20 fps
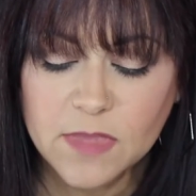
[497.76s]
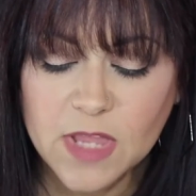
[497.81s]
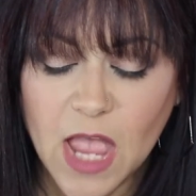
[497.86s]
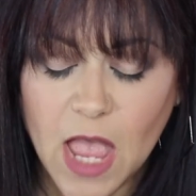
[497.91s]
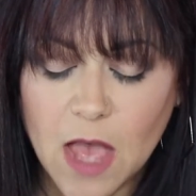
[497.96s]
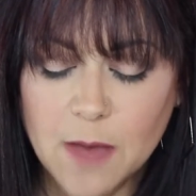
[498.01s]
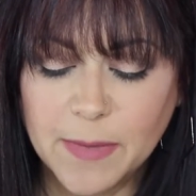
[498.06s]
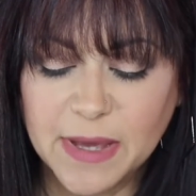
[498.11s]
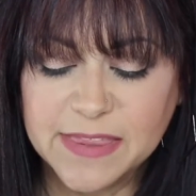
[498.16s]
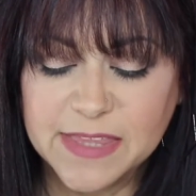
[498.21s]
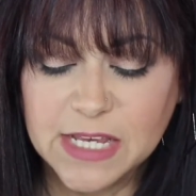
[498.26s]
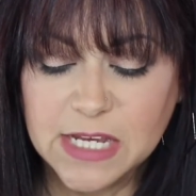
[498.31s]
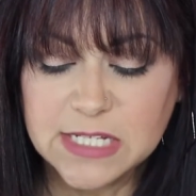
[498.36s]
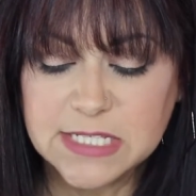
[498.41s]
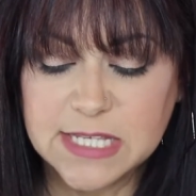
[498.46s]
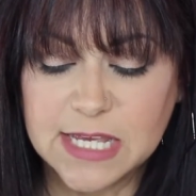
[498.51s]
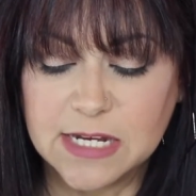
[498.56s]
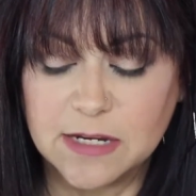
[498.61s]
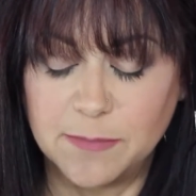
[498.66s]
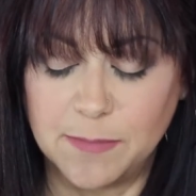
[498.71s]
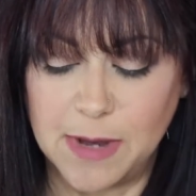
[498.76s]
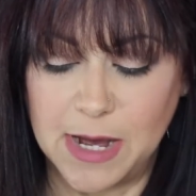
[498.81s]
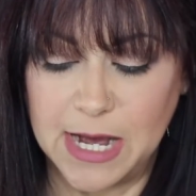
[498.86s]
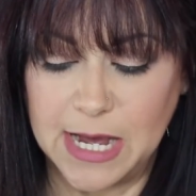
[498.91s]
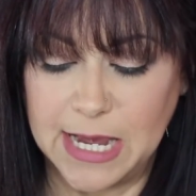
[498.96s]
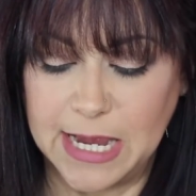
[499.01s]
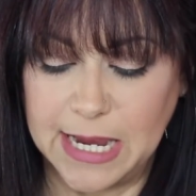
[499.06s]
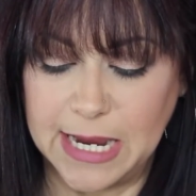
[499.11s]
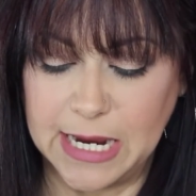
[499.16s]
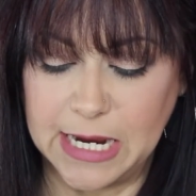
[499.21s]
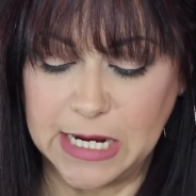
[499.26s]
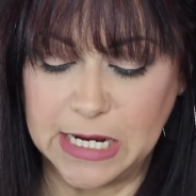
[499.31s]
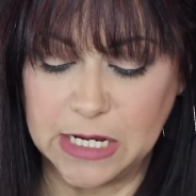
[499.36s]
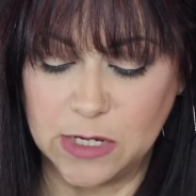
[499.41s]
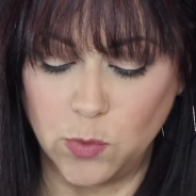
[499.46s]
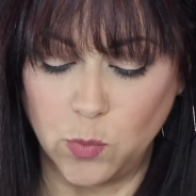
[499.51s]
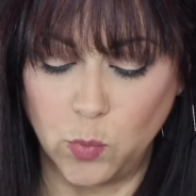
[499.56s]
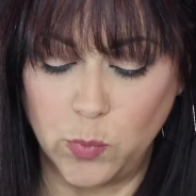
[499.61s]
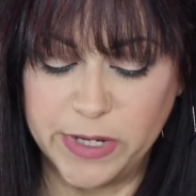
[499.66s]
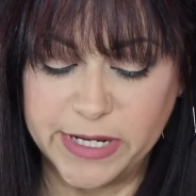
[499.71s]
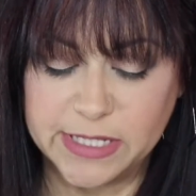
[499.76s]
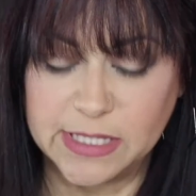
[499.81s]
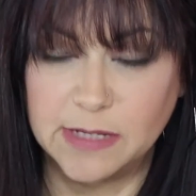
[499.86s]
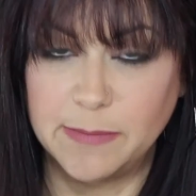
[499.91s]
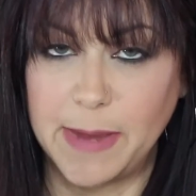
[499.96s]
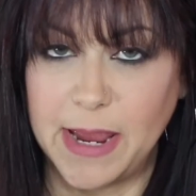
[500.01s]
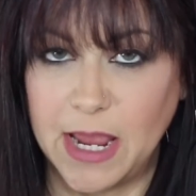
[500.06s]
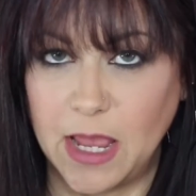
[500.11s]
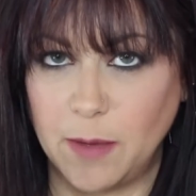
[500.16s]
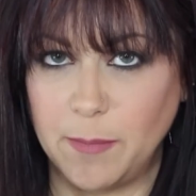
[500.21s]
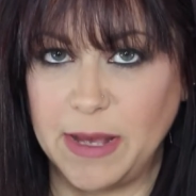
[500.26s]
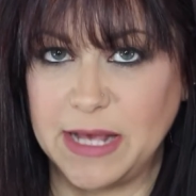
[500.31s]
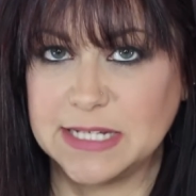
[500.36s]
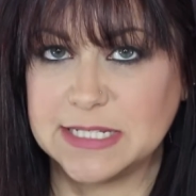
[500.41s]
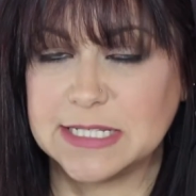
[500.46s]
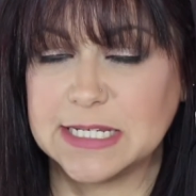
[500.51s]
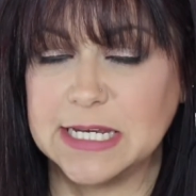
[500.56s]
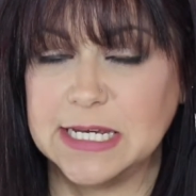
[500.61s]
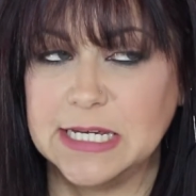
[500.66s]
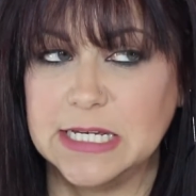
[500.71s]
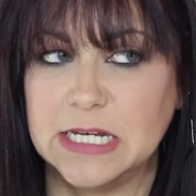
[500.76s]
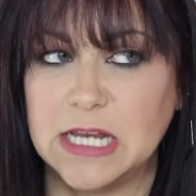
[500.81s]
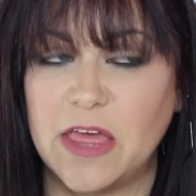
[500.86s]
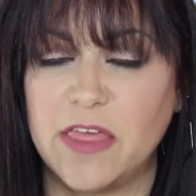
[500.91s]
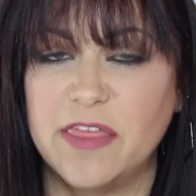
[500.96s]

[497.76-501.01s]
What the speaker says: I think I said in my weekly makeup basket